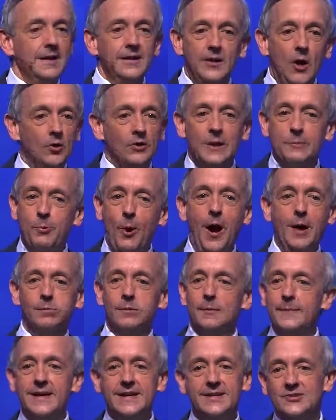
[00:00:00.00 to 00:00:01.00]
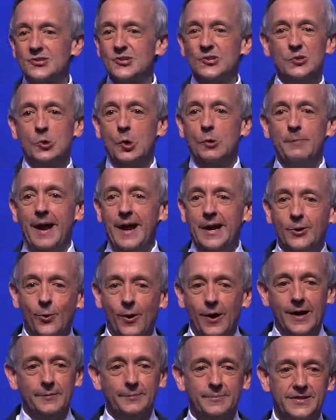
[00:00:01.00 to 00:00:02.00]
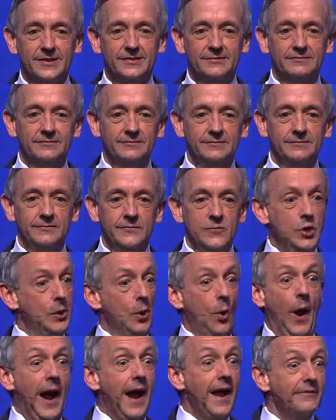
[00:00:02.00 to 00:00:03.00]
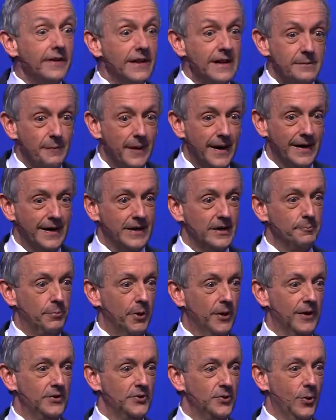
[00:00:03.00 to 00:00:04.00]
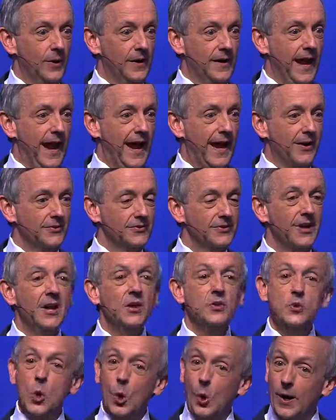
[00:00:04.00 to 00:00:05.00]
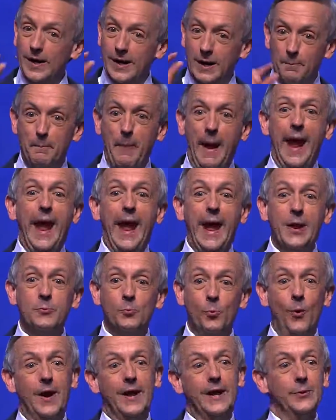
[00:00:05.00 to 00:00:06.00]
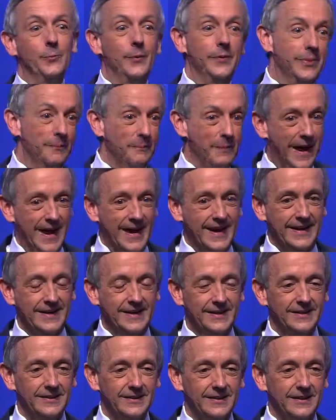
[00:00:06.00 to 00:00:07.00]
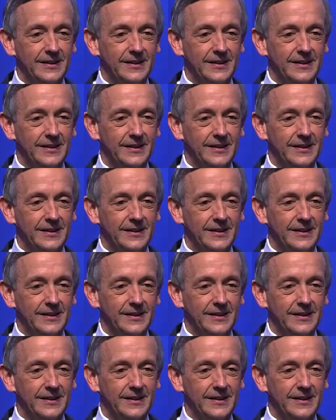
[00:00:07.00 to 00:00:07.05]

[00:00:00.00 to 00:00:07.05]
The only problem is you're bankrupt. You don't have any money to put in your account. You're in a bad way with the bank.